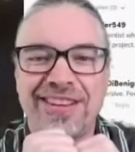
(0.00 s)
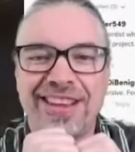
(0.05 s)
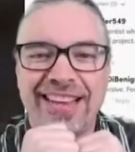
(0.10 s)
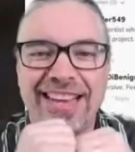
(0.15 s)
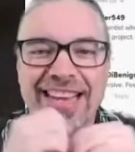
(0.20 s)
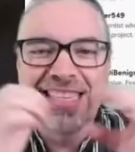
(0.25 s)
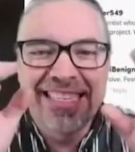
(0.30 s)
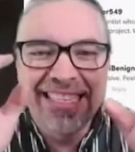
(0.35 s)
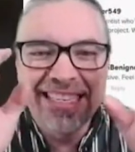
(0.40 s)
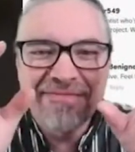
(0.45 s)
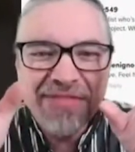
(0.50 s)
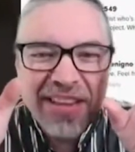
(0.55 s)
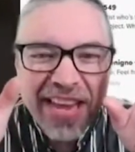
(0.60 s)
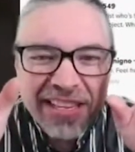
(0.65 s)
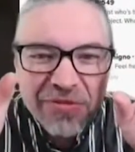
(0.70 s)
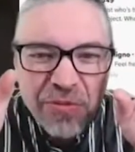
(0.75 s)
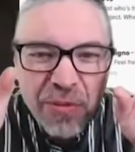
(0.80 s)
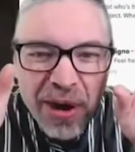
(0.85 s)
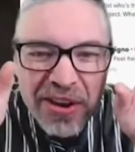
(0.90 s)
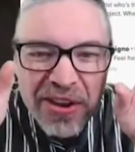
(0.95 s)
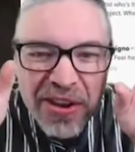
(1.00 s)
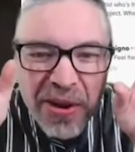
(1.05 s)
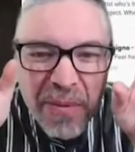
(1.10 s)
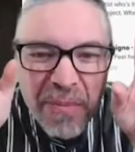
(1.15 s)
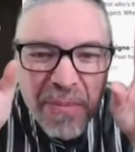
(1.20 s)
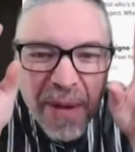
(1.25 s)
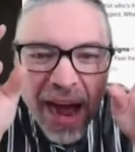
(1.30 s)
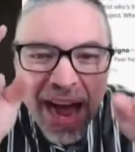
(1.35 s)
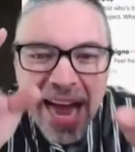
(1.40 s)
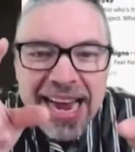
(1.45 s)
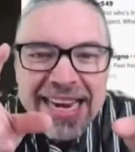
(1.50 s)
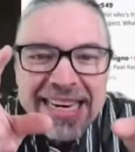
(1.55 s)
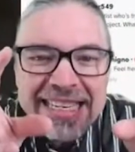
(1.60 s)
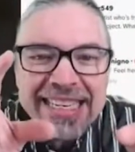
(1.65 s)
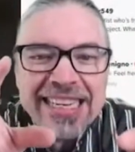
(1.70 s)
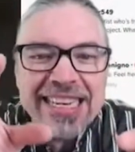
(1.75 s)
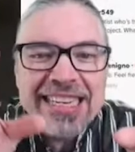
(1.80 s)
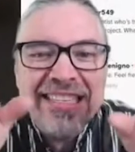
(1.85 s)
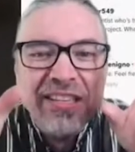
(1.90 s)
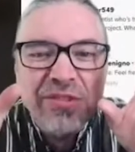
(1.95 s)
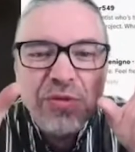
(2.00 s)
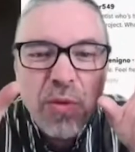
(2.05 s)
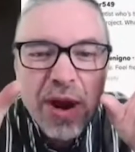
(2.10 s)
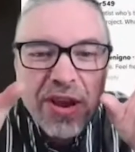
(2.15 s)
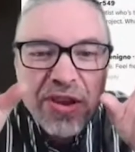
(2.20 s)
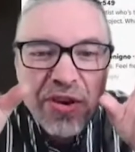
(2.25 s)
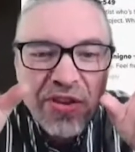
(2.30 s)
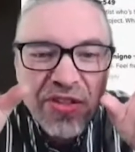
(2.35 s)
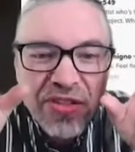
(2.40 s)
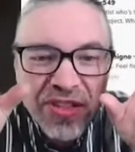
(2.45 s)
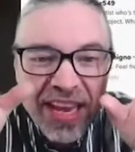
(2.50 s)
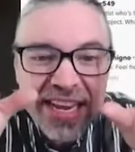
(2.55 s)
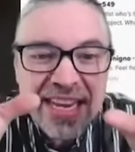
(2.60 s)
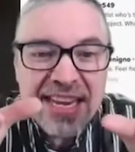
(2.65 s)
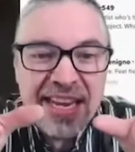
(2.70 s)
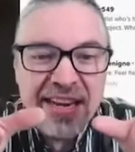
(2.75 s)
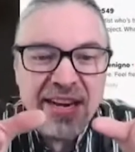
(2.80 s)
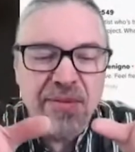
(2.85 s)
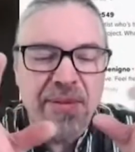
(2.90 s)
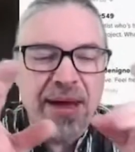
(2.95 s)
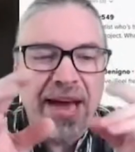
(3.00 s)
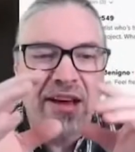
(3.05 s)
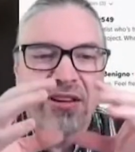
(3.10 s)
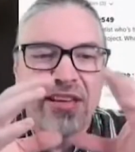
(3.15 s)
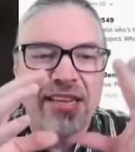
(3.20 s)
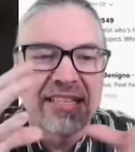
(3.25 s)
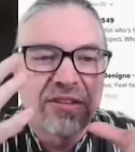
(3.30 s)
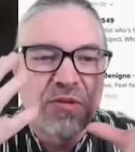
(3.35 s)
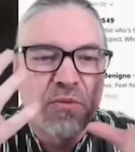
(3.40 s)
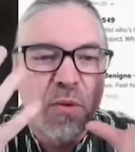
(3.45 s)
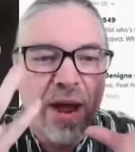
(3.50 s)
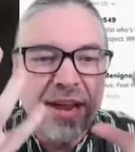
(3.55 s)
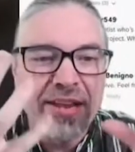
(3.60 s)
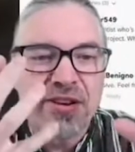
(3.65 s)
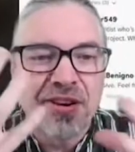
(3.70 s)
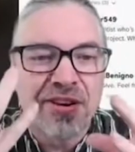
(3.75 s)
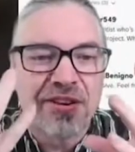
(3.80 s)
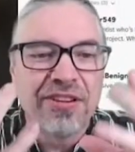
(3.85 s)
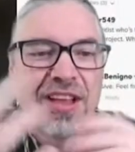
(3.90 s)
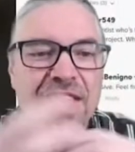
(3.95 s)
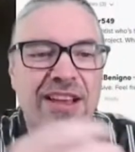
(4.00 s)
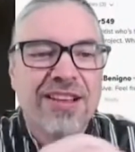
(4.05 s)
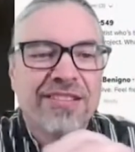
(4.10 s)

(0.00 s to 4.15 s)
it's it's where your mind is it's what you're thinking about it's what you're